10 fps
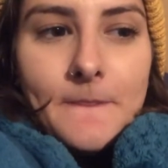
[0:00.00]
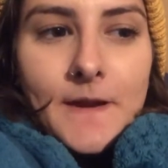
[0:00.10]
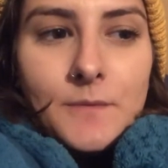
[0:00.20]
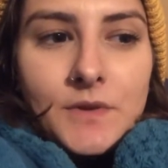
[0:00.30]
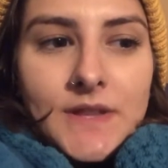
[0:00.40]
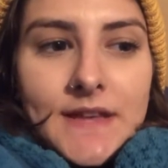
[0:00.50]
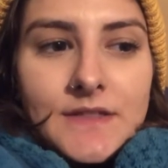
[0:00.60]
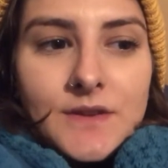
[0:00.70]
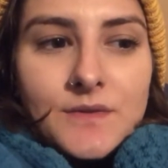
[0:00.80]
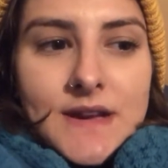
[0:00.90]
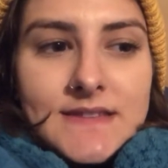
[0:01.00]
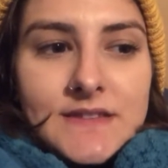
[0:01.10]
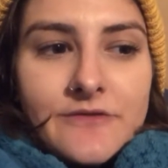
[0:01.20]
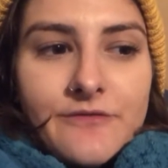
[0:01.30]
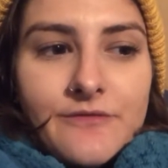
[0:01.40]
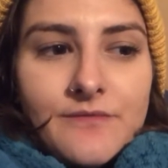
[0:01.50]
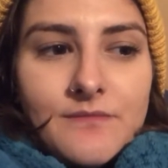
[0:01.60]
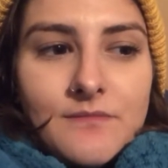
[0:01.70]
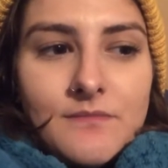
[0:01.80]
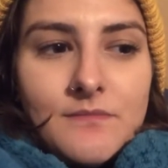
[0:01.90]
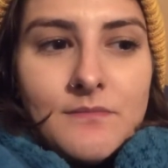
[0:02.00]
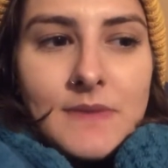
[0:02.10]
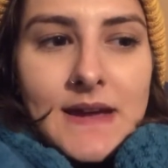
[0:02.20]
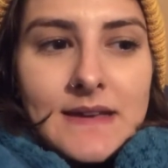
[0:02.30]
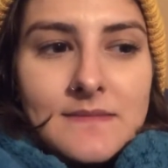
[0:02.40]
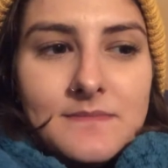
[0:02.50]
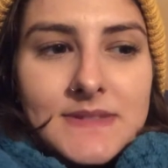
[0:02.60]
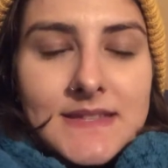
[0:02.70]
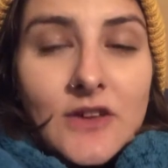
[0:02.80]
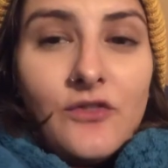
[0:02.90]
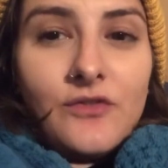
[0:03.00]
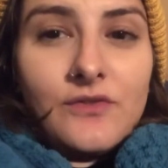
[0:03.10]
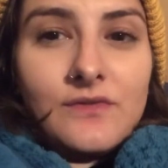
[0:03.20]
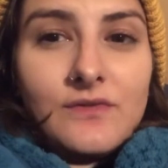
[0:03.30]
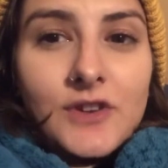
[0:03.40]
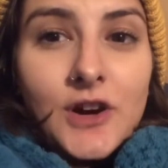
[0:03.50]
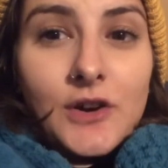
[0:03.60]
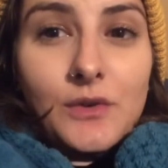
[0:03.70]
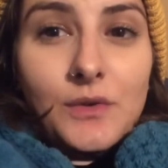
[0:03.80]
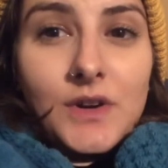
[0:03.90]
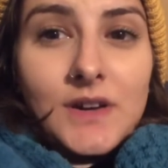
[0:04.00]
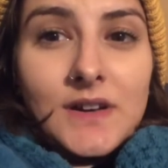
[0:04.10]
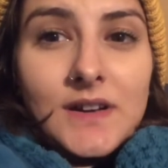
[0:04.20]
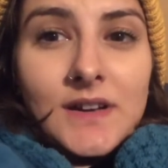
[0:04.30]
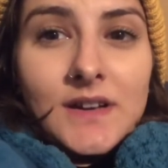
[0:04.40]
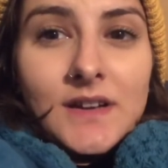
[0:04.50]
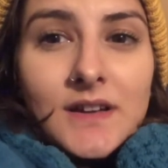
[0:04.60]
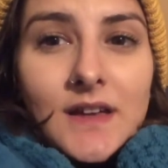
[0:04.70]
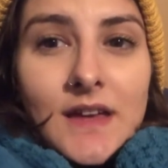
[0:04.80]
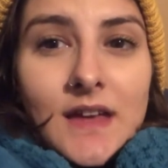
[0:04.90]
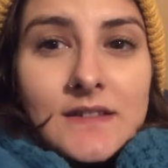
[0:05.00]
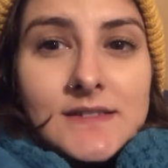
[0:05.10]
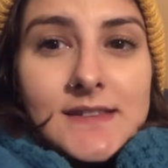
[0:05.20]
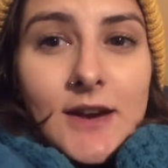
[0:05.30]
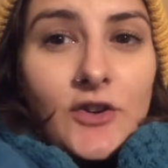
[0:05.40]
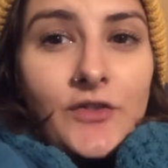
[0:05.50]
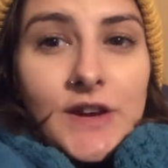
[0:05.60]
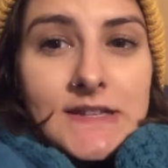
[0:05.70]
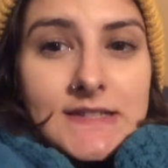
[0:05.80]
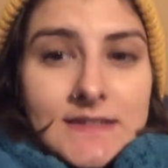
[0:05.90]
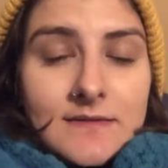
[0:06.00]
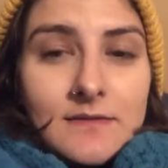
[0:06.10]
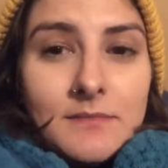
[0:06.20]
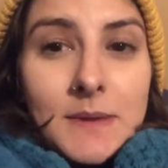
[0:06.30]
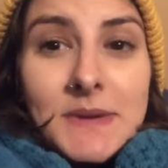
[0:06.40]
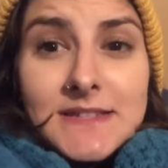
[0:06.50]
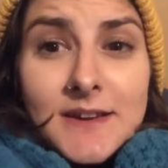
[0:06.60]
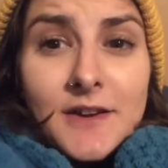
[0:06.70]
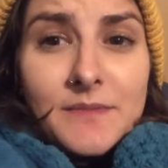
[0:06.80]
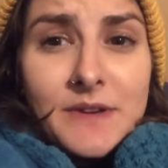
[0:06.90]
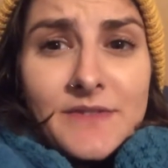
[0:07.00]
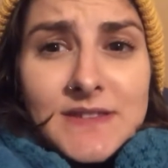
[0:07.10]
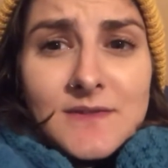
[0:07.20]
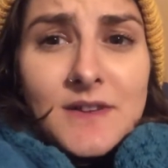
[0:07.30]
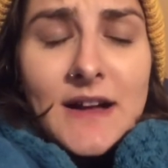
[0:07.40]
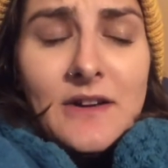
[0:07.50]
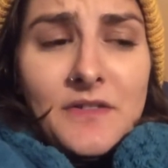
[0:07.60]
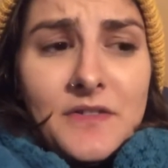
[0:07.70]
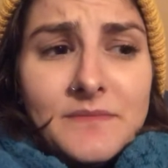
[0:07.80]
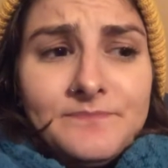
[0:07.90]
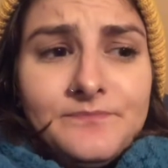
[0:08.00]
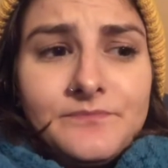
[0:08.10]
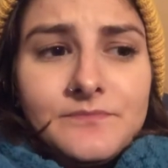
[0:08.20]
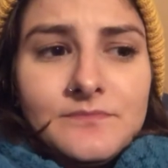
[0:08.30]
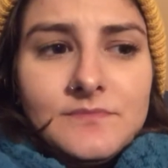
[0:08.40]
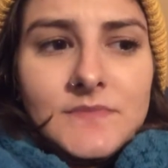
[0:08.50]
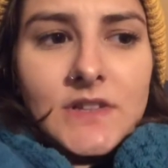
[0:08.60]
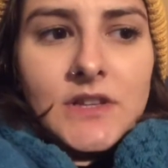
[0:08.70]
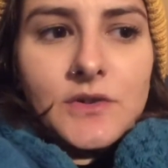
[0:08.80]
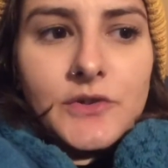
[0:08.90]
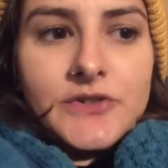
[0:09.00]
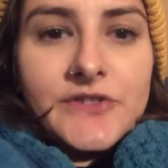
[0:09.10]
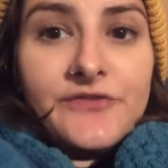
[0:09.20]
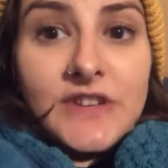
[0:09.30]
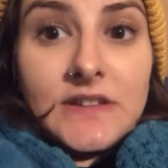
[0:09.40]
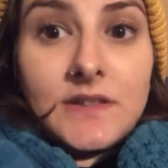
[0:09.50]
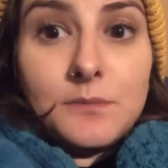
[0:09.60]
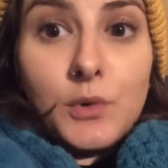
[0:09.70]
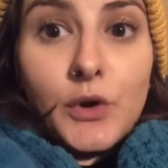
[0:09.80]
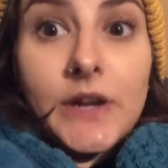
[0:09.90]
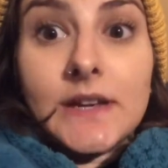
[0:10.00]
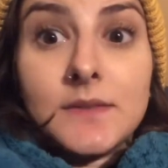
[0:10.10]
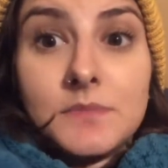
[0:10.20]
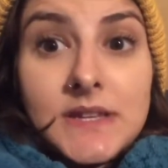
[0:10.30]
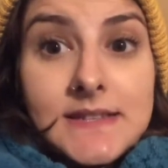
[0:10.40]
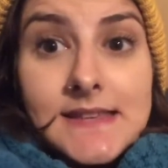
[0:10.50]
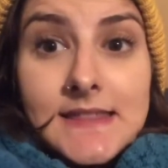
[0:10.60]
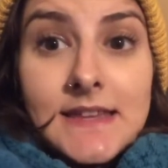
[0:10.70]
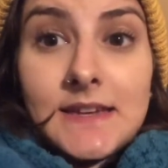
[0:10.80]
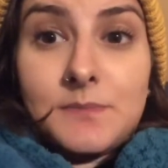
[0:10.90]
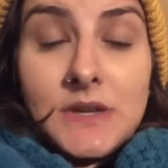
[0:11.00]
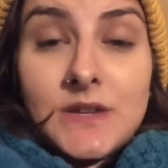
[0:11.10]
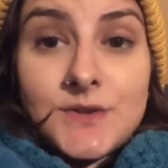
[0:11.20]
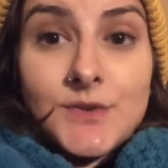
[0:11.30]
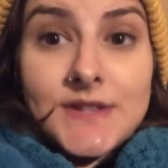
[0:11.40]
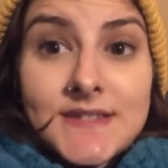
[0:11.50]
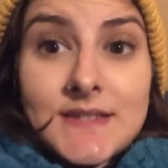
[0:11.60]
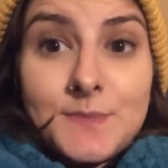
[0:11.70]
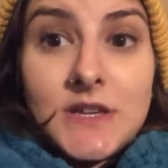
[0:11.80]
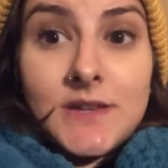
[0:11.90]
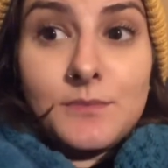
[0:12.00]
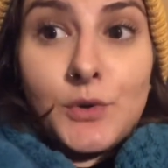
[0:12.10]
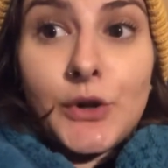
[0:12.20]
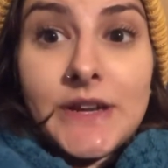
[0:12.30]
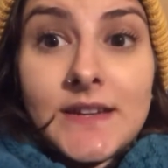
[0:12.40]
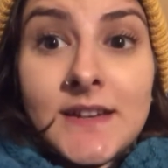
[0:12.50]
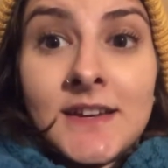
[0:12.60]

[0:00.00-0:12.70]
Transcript: I will let the rest of myself go and sacrifice my mental health, my physical health in order to feel important because I think being stressed is being important.